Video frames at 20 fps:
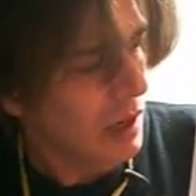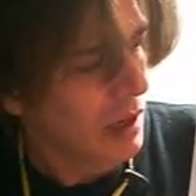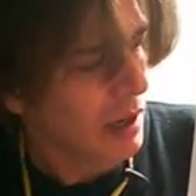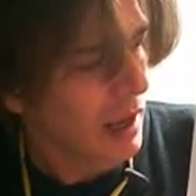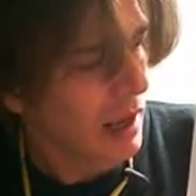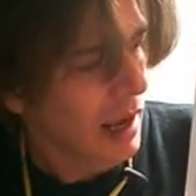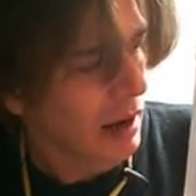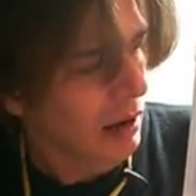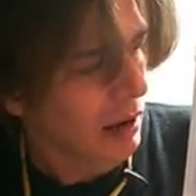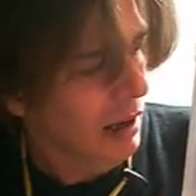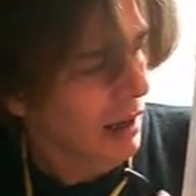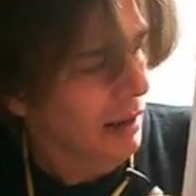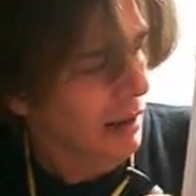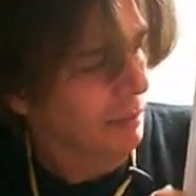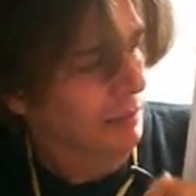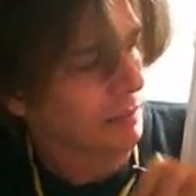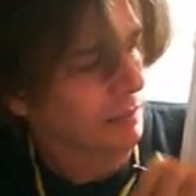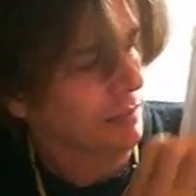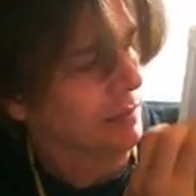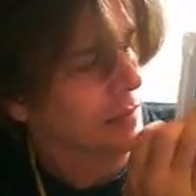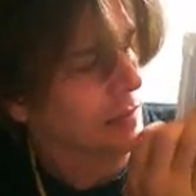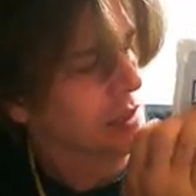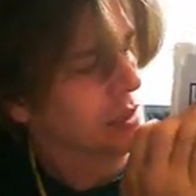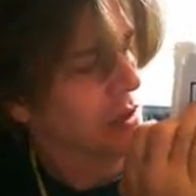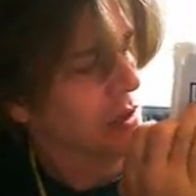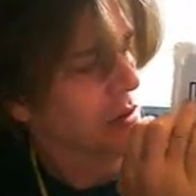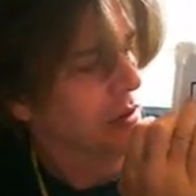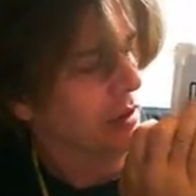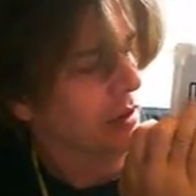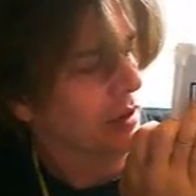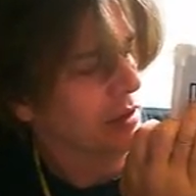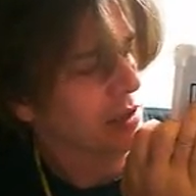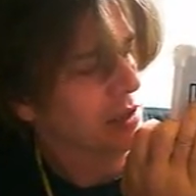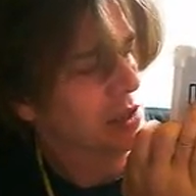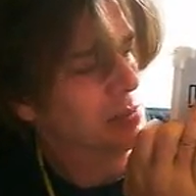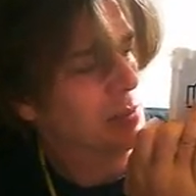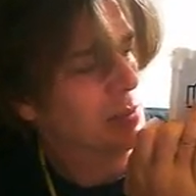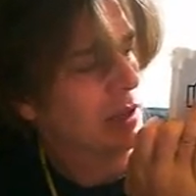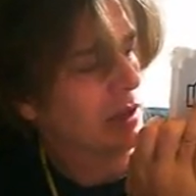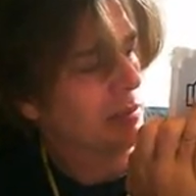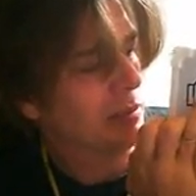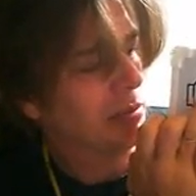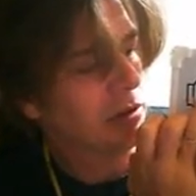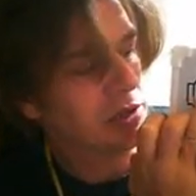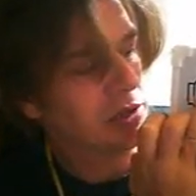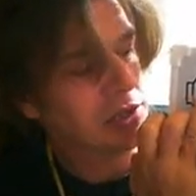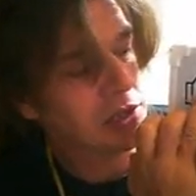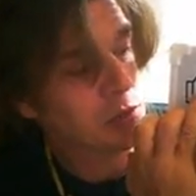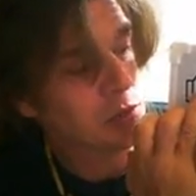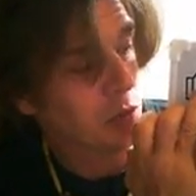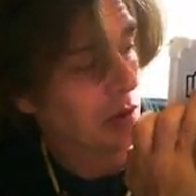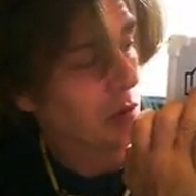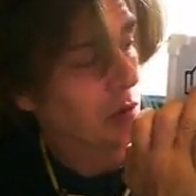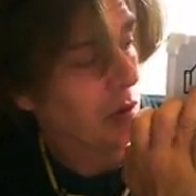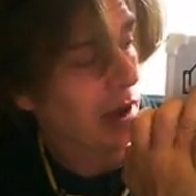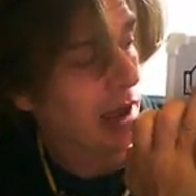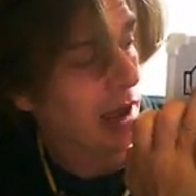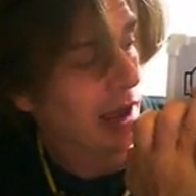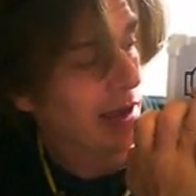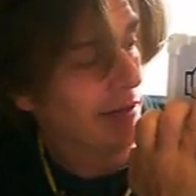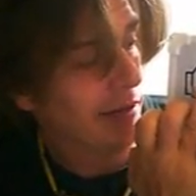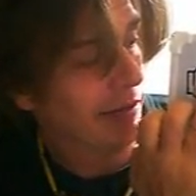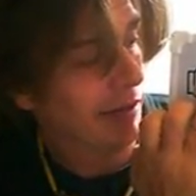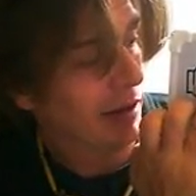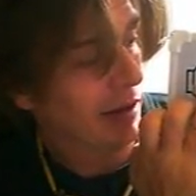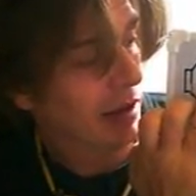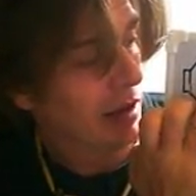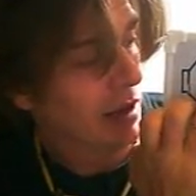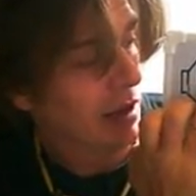Now, um, so the, the speaker pushes one wave,